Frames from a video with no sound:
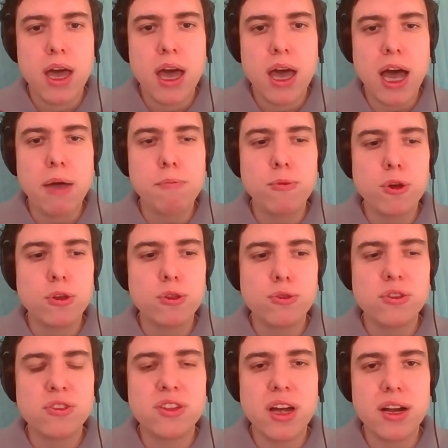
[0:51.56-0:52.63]
I'm going
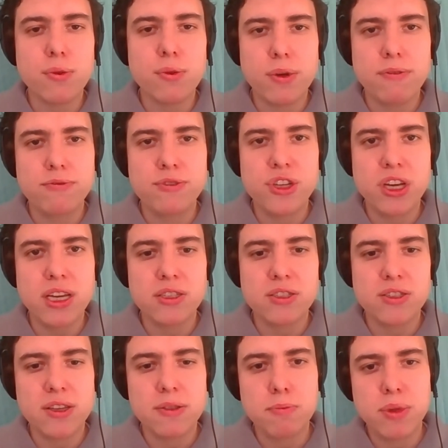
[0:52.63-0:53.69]
to start with
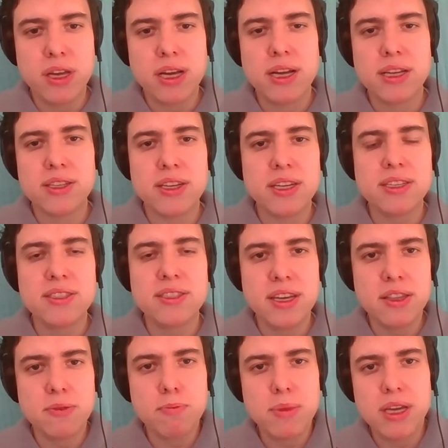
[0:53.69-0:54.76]
Jason because he
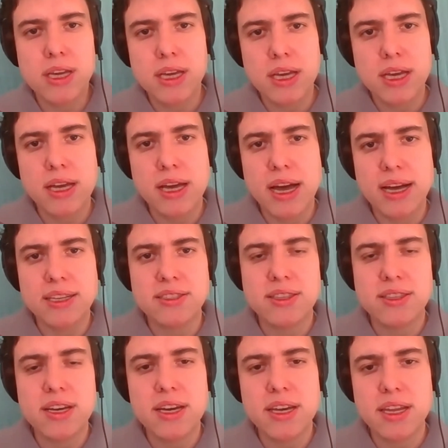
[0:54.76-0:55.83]
sent me a
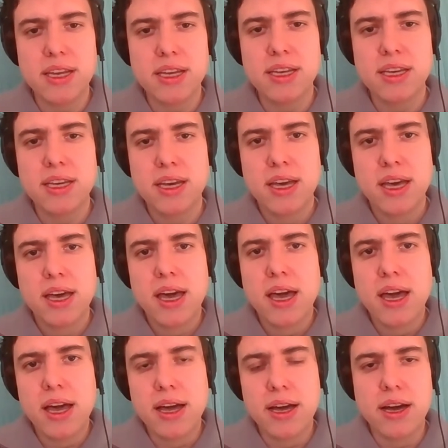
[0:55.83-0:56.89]
study
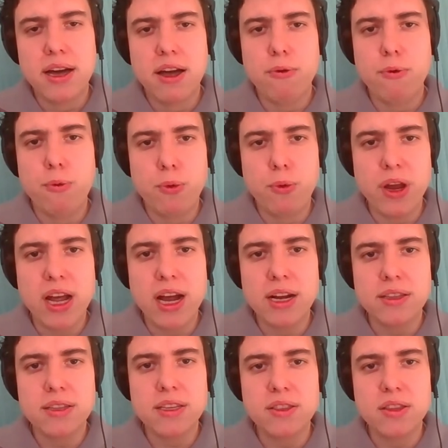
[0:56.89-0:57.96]

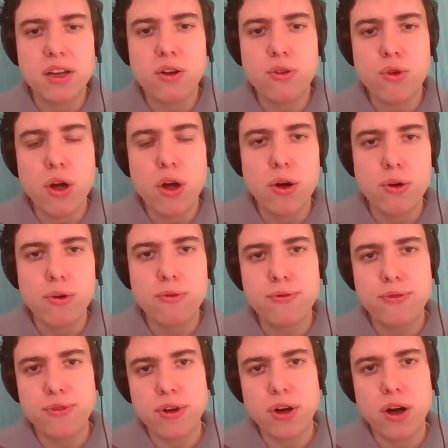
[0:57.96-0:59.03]
regarding the growth
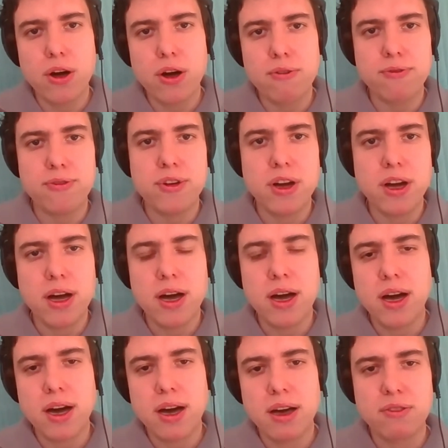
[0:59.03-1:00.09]
of
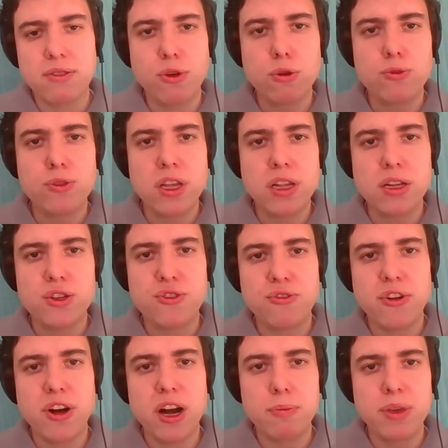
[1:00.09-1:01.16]
no-tillage
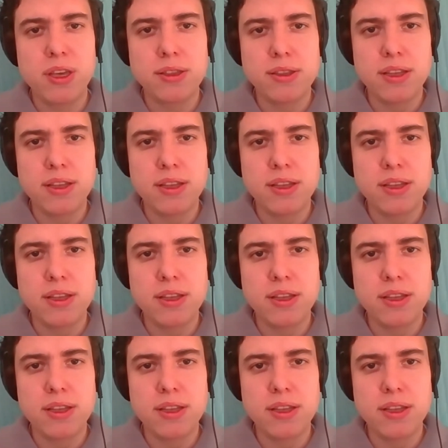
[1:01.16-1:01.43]
farming